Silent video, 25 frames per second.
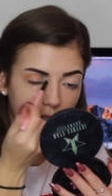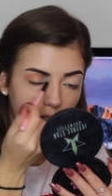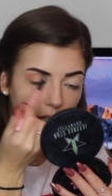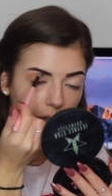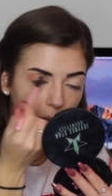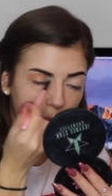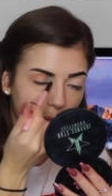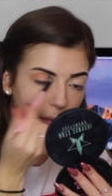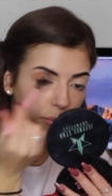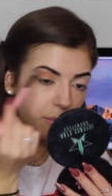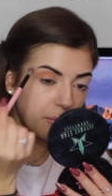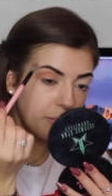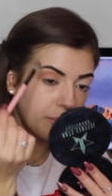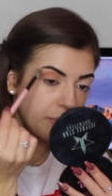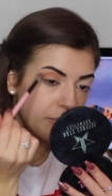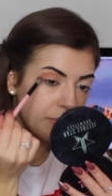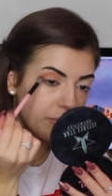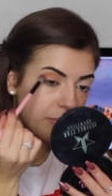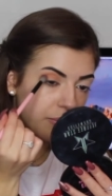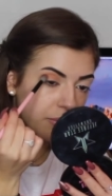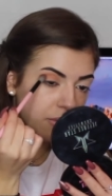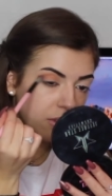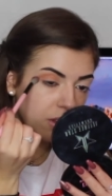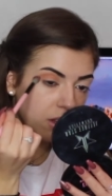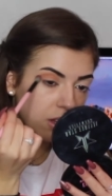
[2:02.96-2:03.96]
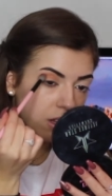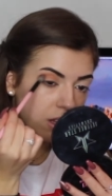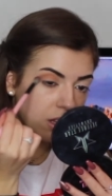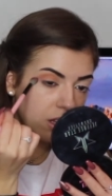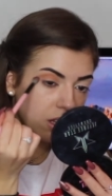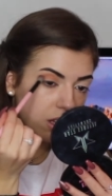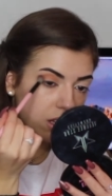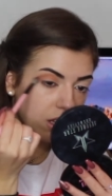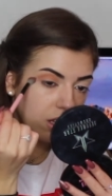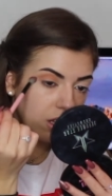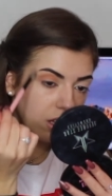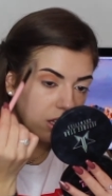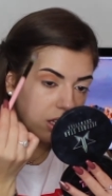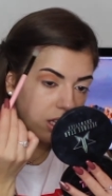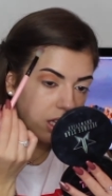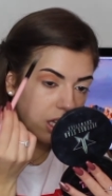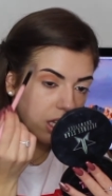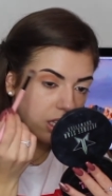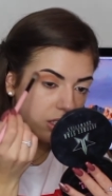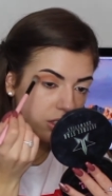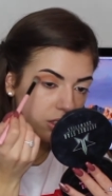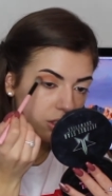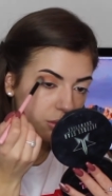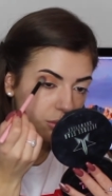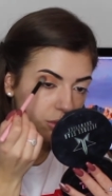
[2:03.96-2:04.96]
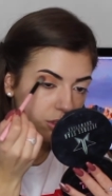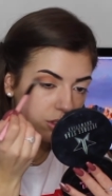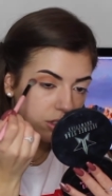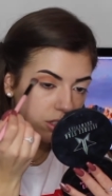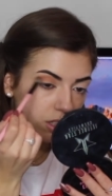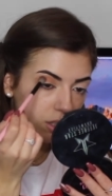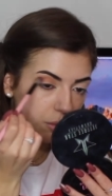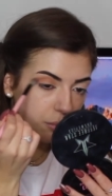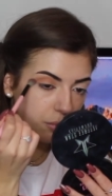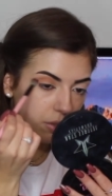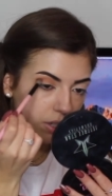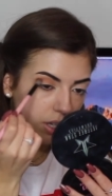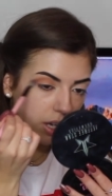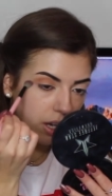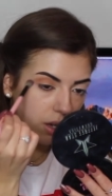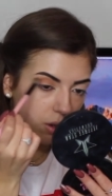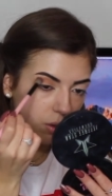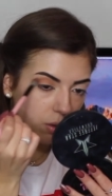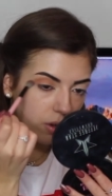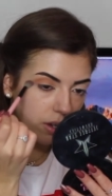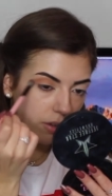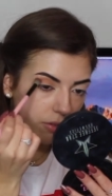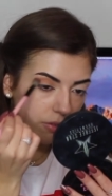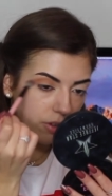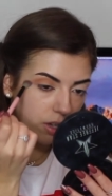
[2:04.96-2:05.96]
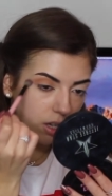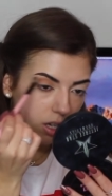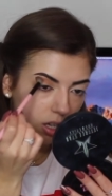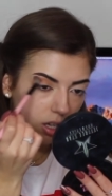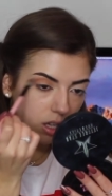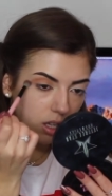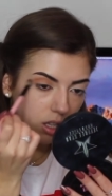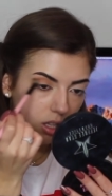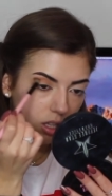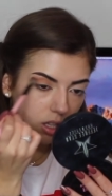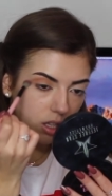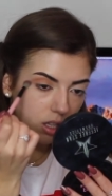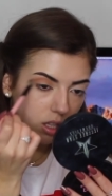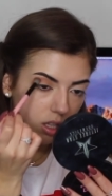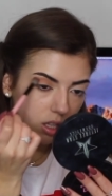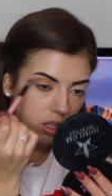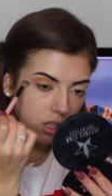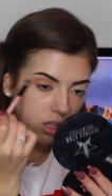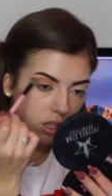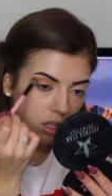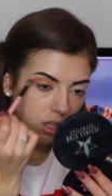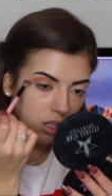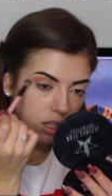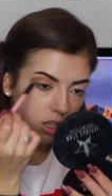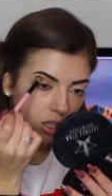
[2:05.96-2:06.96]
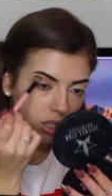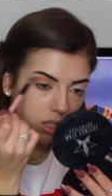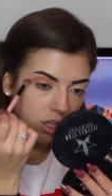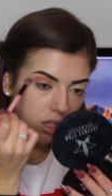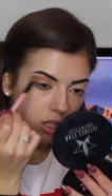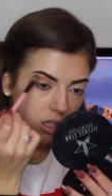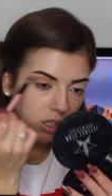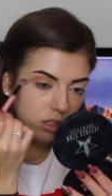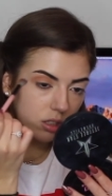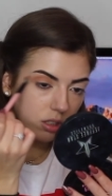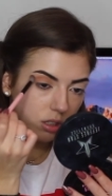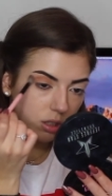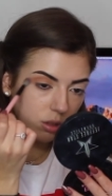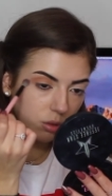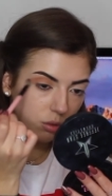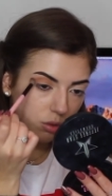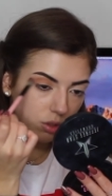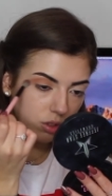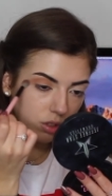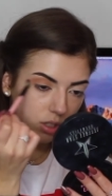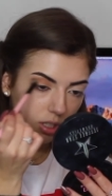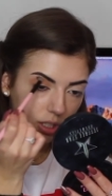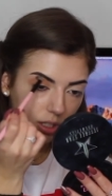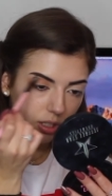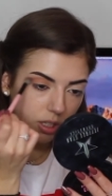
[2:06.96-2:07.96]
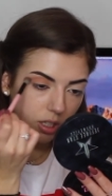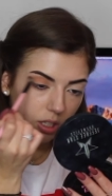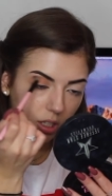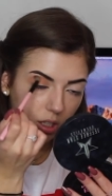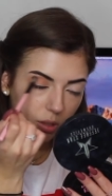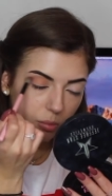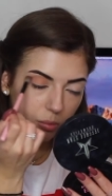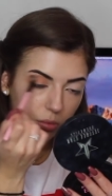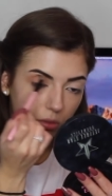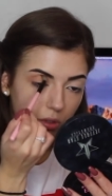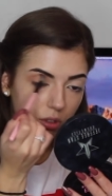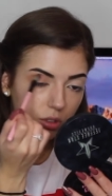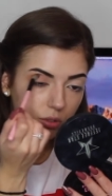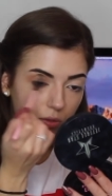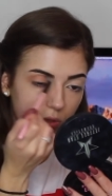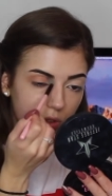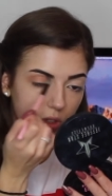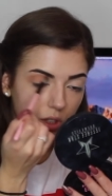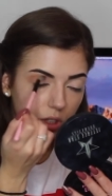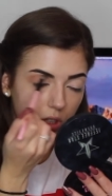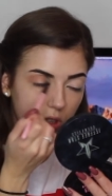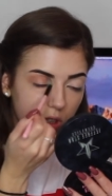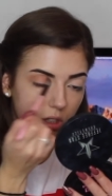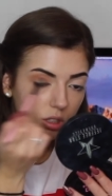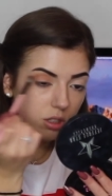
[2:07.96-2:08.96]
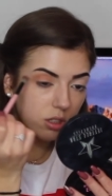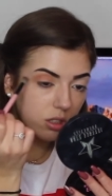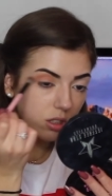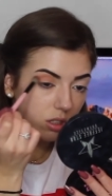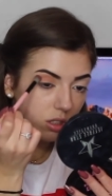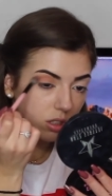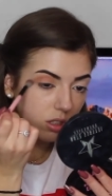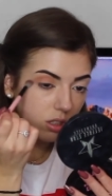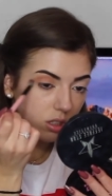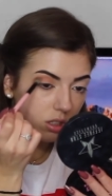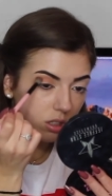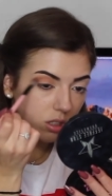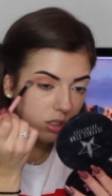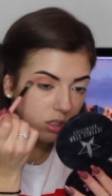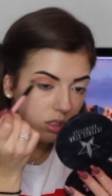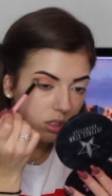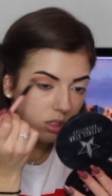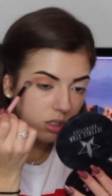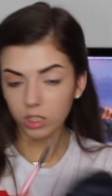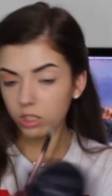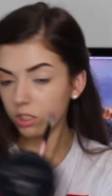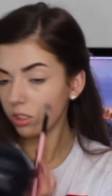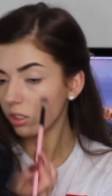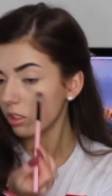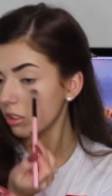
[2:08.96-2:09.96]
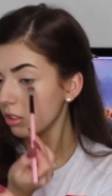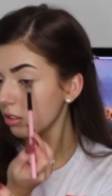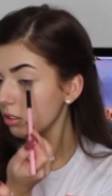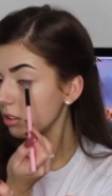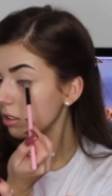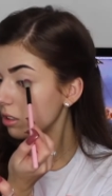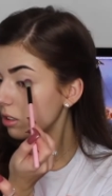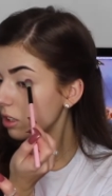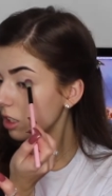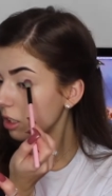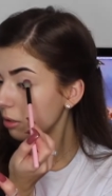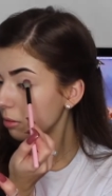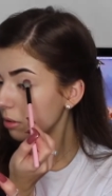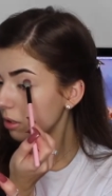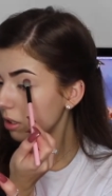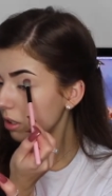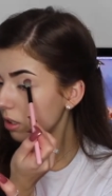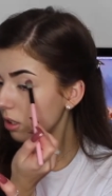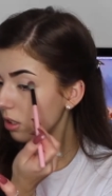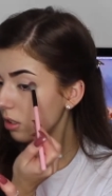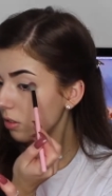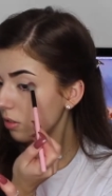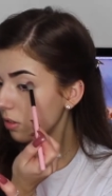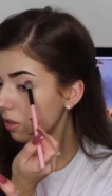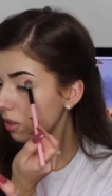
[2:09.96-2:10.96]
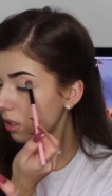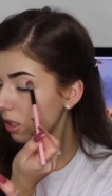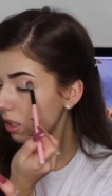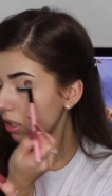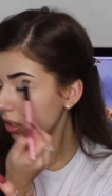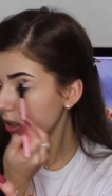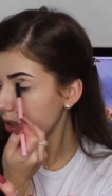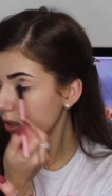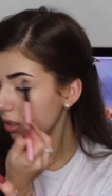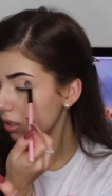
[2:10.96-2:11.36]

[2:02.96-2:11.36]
it up. In the end, so I'm just going to bring it out quite far so I'll just clean it once I've done. And just doing the same to the other eye.